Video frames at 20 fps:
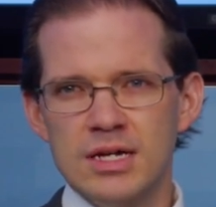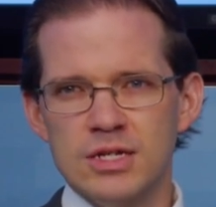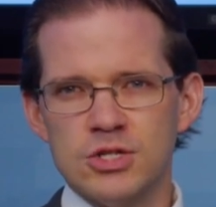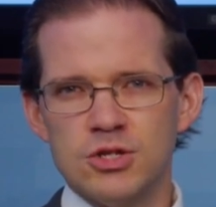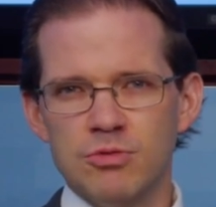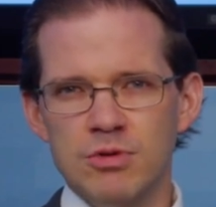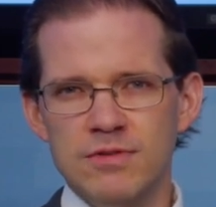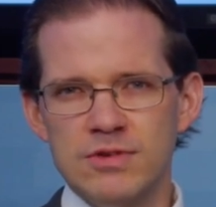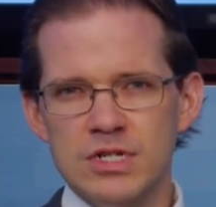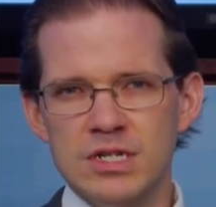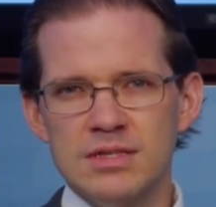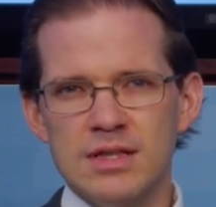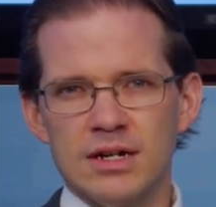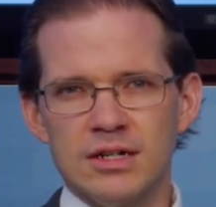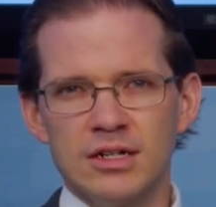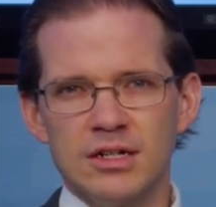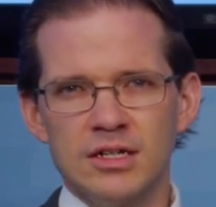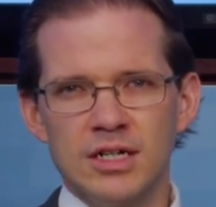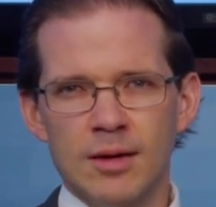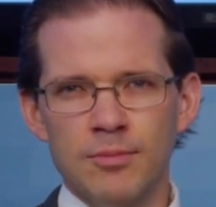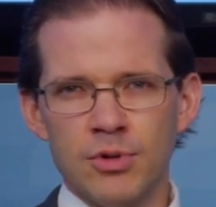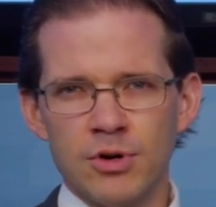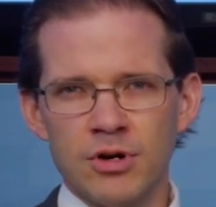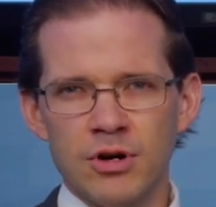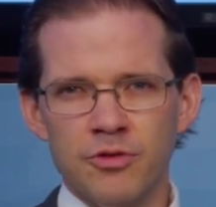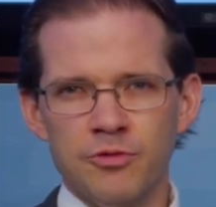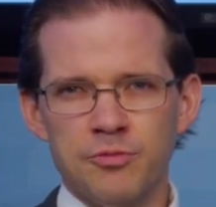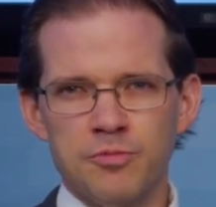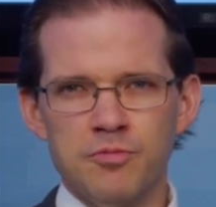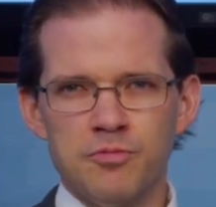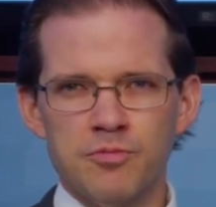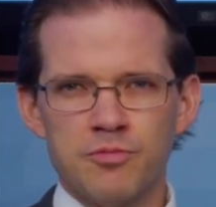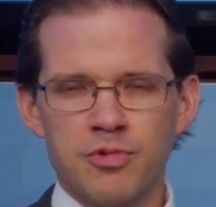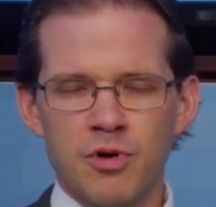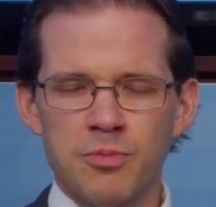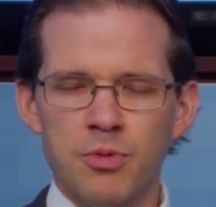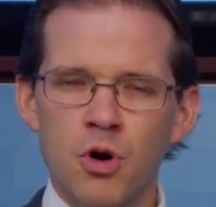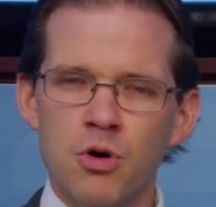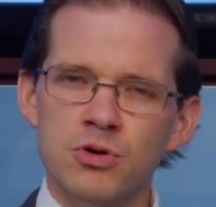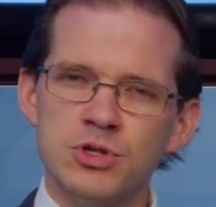So we've seen that in a number of
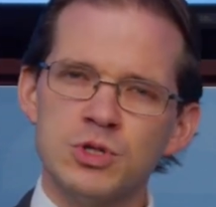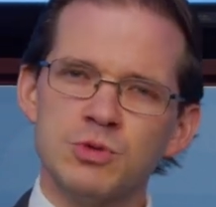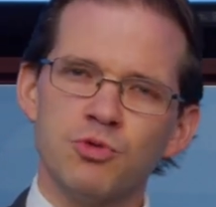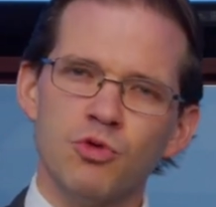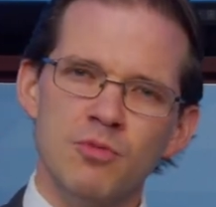proposed